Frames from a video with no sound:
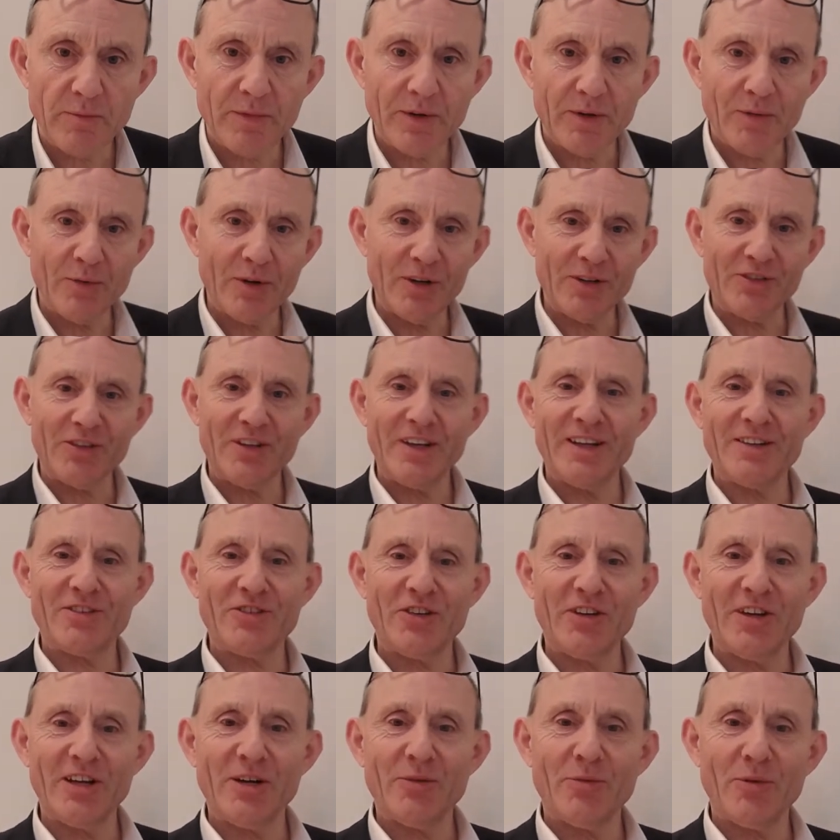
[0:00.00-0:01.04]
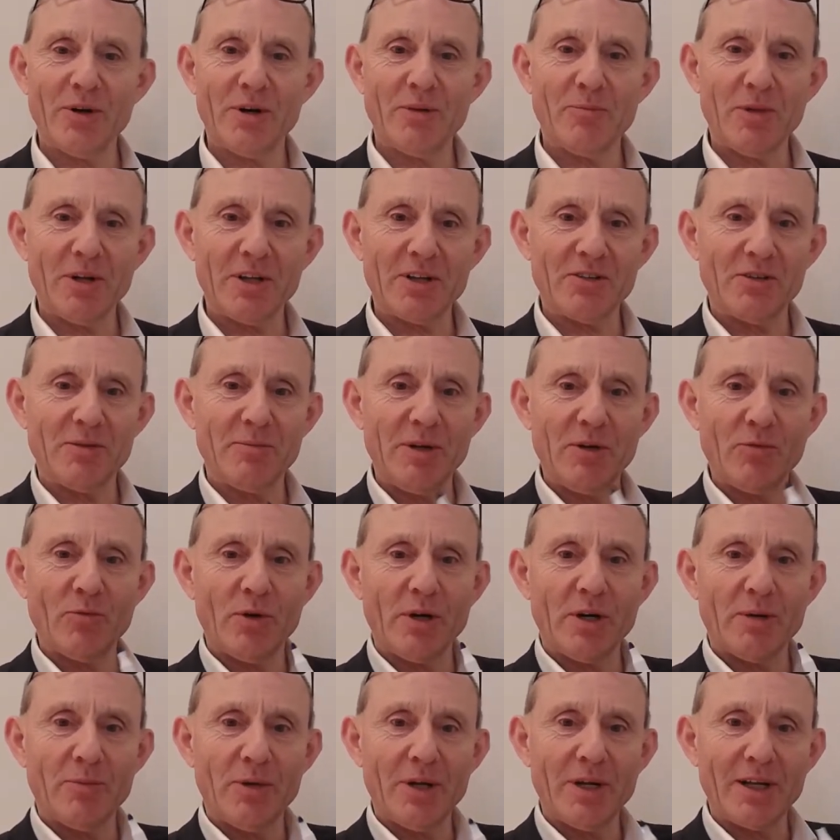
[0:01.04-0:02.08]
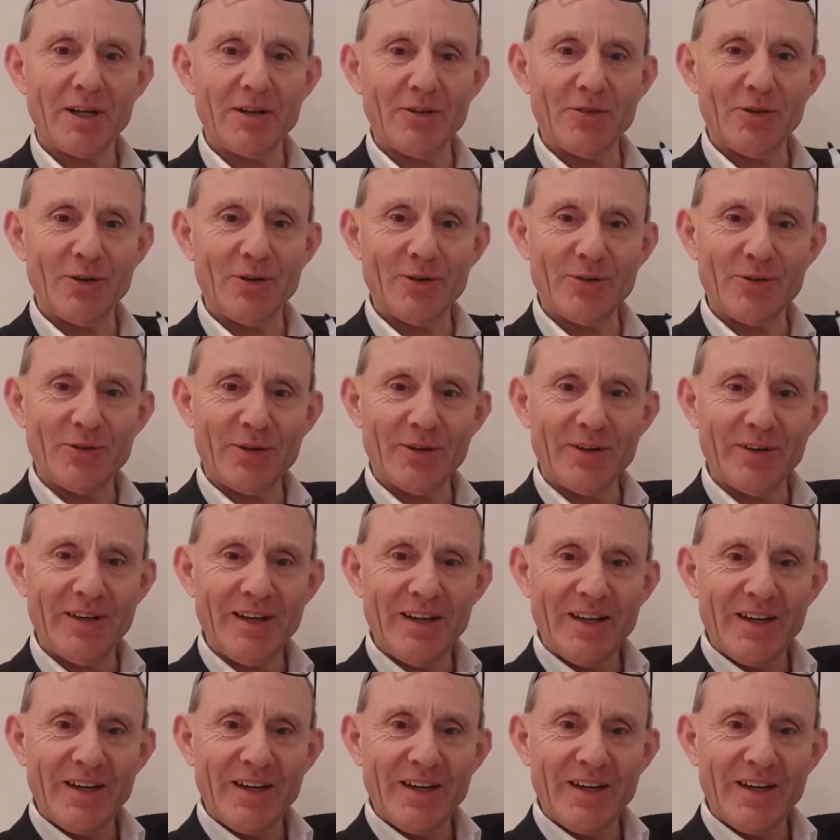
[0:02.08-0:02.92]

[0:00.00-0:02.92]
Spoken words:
When I say a chain of water molecules, I mean water molecules all sort of